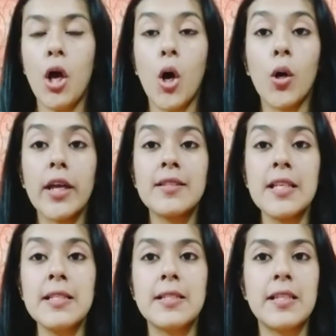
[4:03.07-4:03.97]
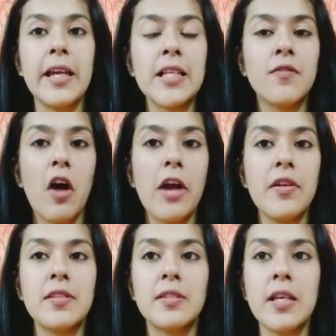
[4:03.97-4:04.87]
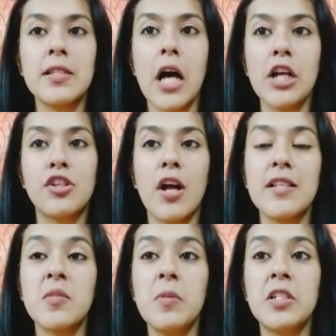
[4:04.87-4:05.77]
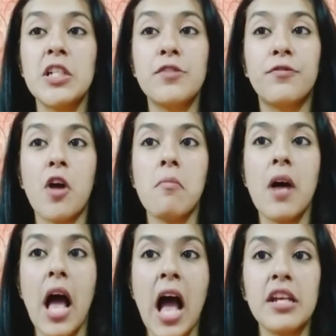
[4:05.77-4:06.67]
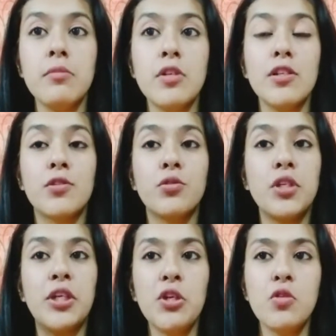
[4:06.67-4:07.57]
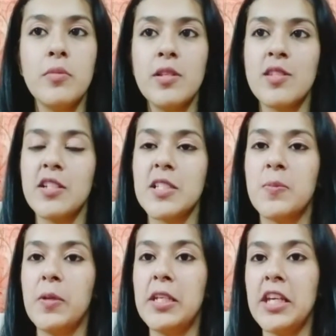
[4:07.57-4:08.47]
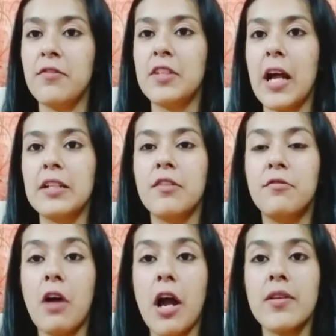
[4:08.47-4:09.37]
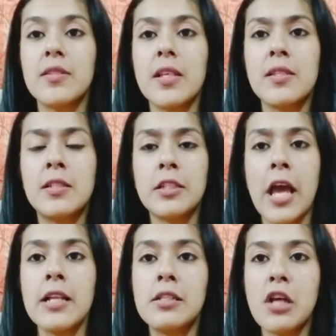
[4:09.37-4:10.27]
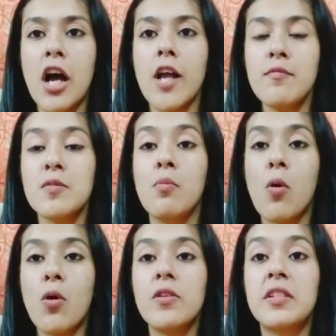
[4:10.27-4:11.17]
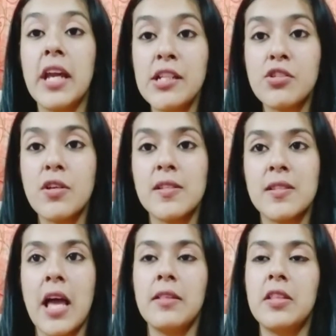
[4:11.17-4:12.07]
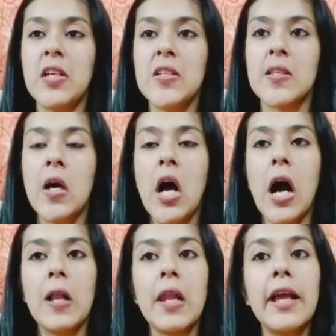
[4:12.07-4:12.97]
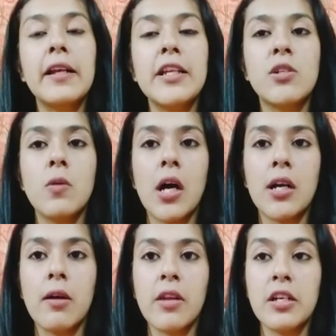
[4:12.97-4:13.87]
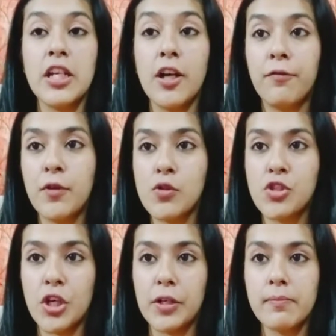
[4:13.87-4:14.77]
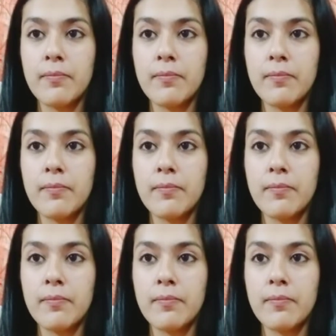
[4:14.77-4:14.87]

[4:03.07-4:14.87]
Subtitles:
Okay, since these viruses are transmitted from animals to humans, it is believed that the viruses 10 times more dangerous than these are likely to occur in near future.